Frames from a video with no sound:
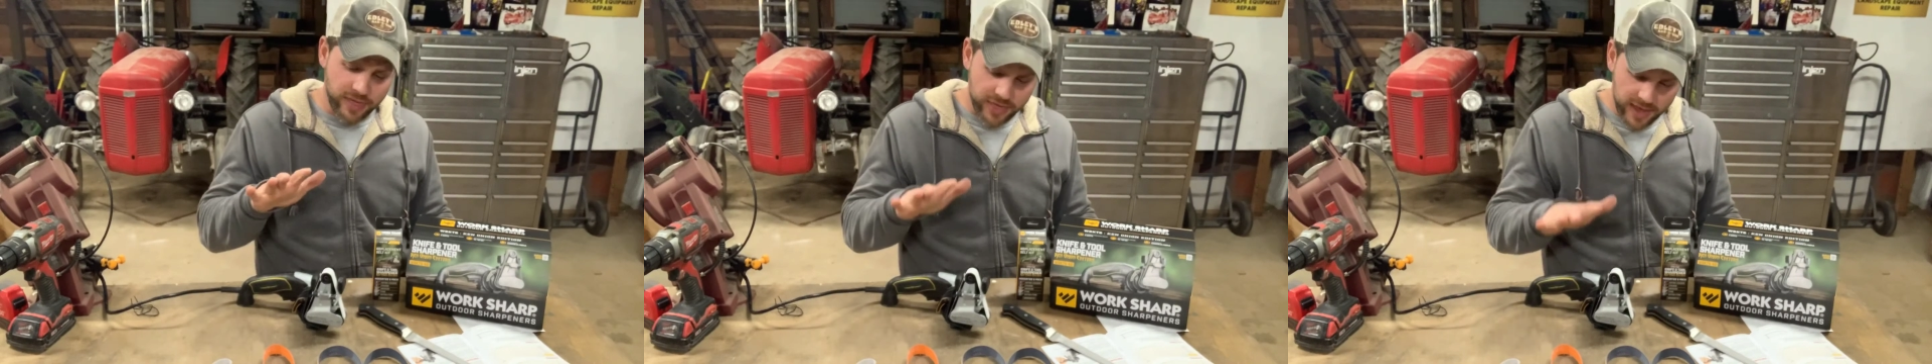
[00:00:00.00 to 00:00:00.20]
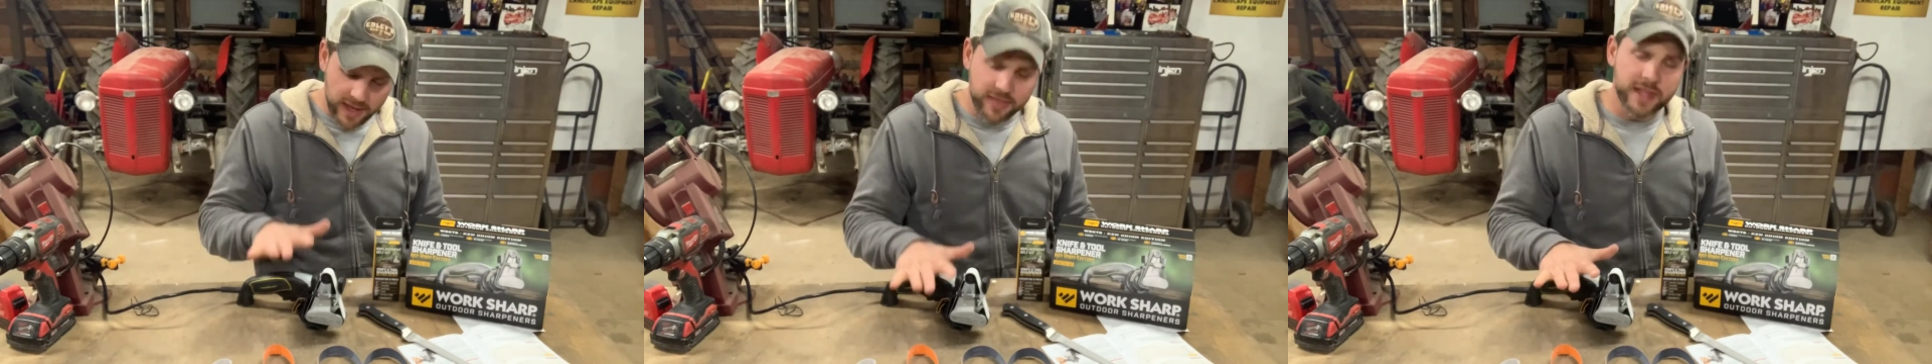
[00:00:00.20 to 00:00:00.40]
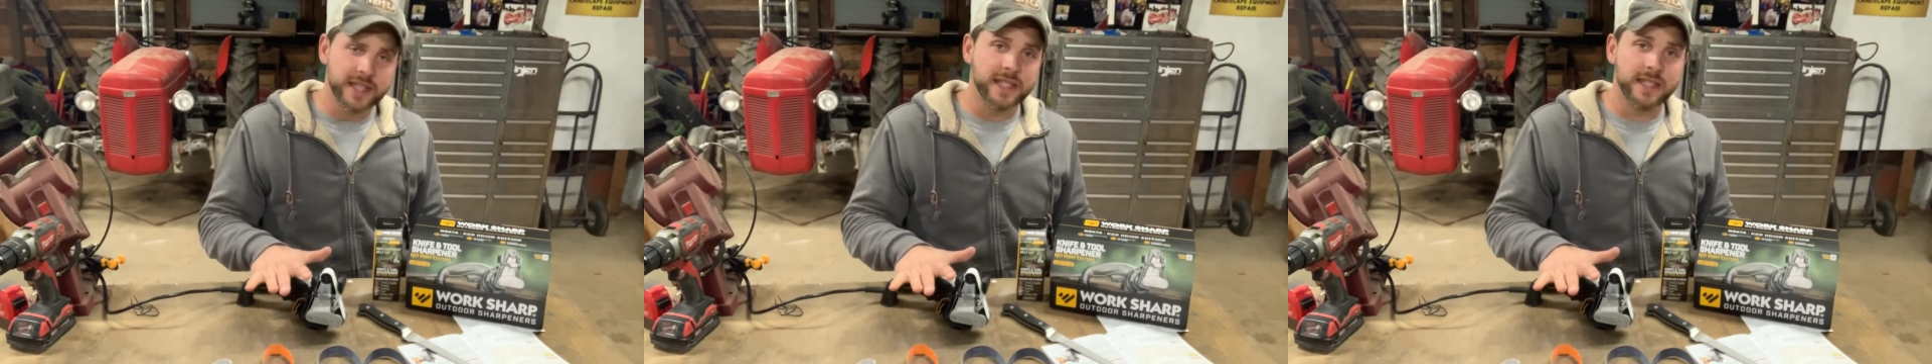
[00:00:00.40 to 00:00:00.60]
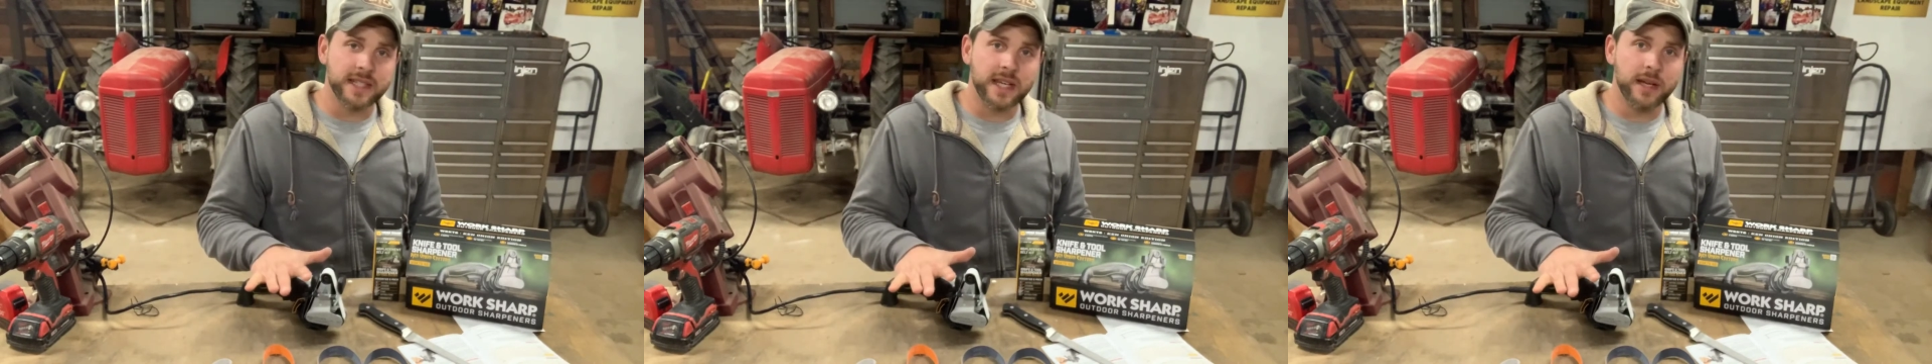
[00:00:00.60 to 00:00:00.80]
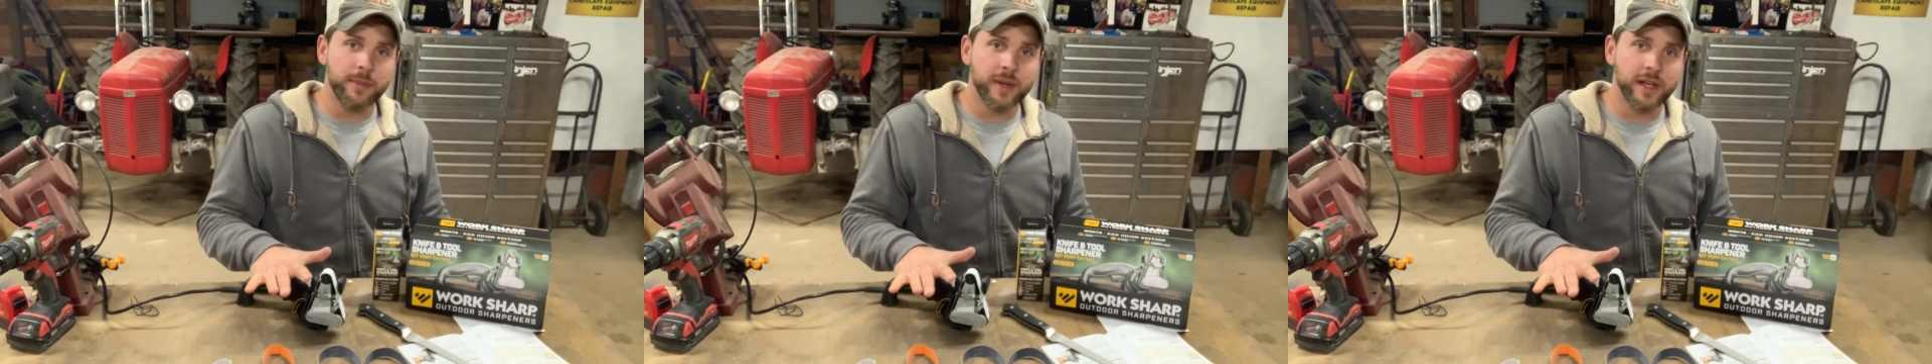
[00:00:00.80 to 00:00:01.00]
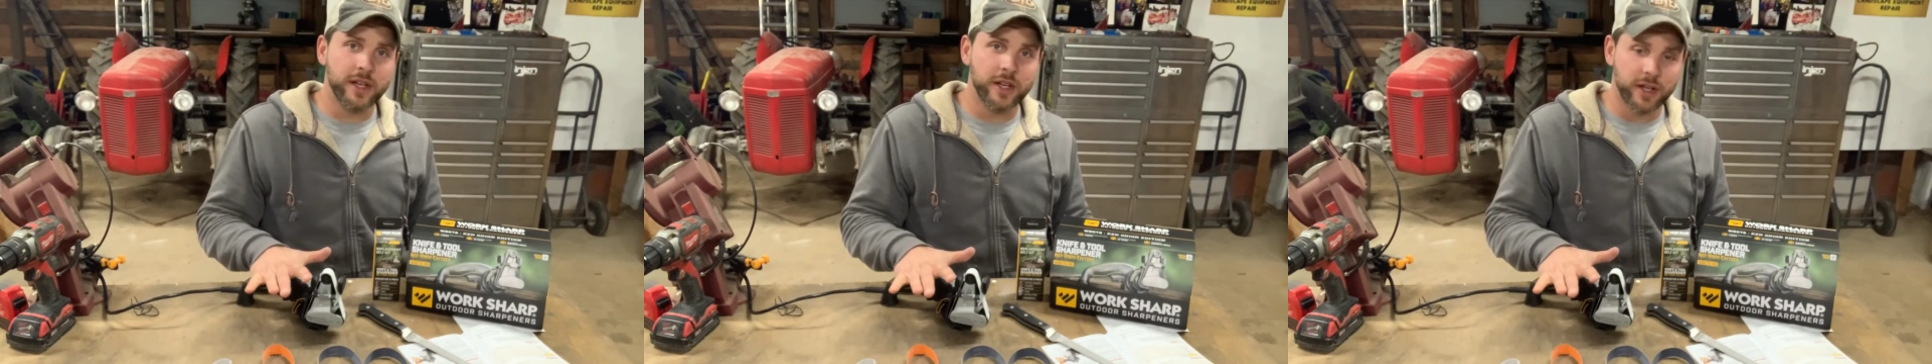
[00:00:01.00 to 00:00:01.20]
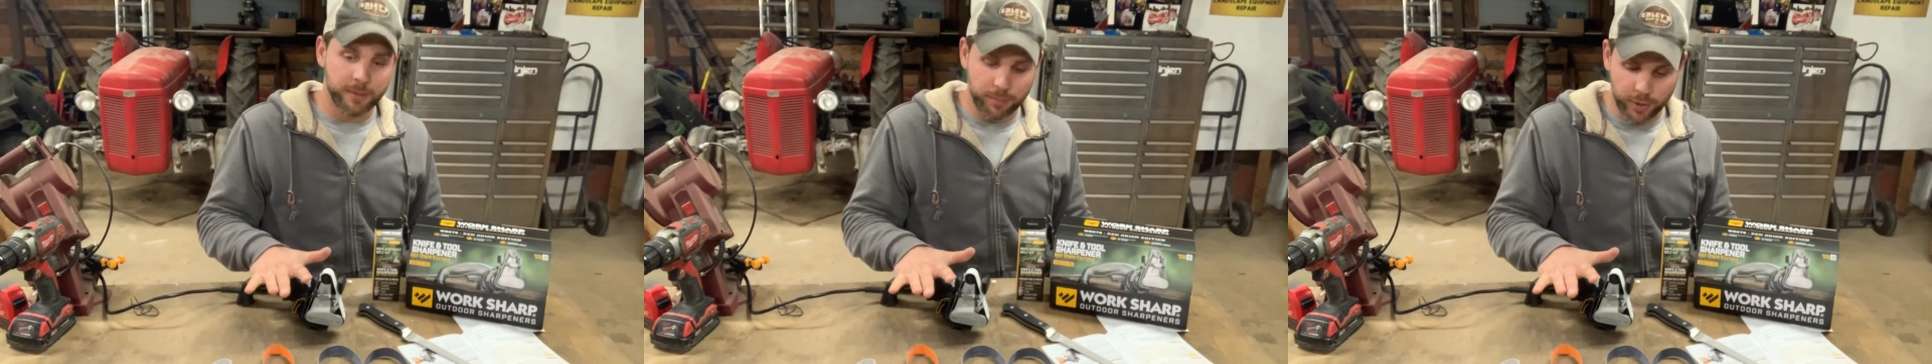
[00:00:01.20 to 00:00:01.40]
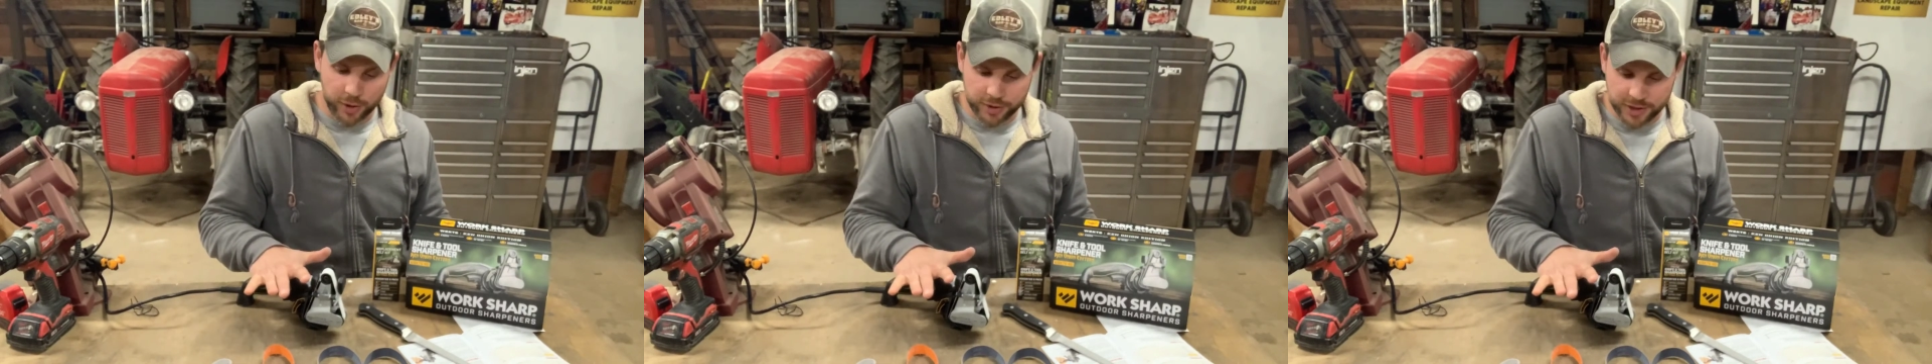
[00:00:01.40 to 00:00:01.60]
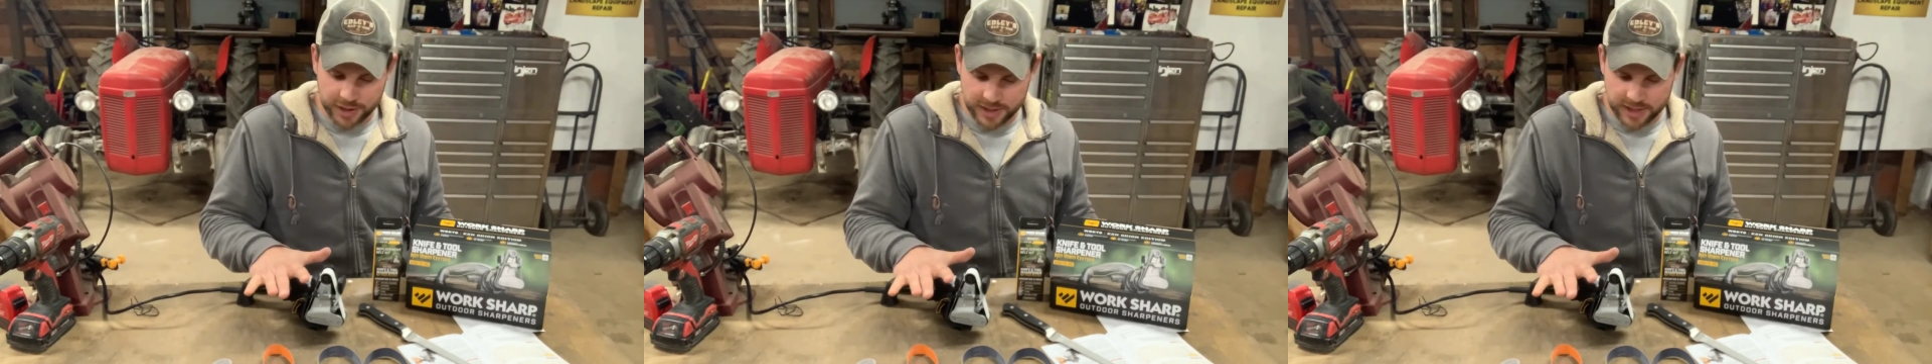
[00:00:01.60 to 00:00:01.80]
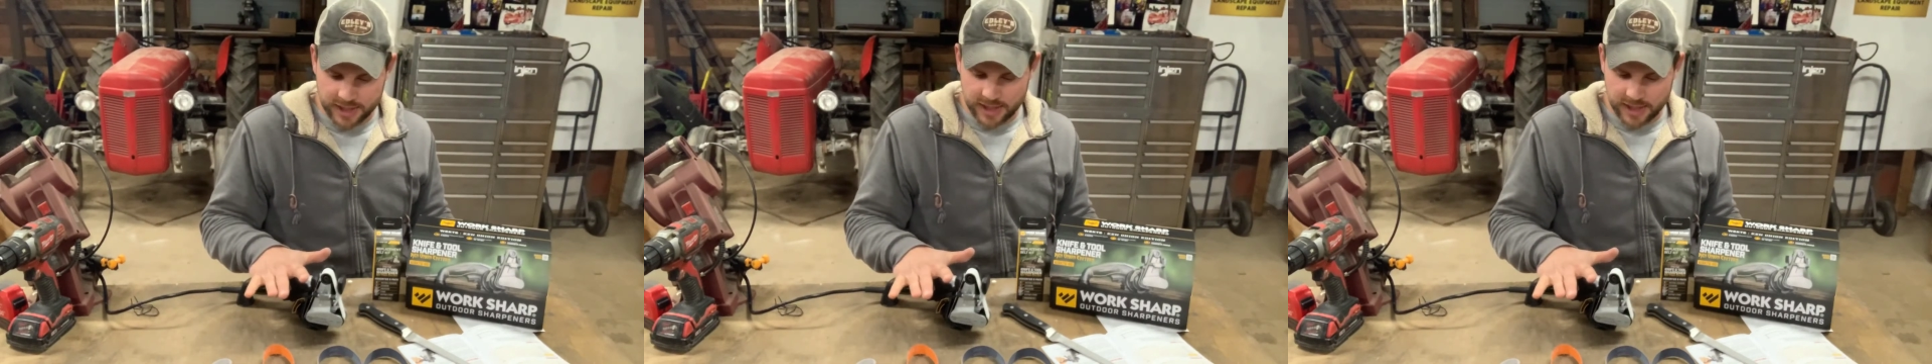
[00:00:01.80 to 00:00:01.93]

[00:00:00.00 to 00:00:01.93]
think this is gonna be a good purchase.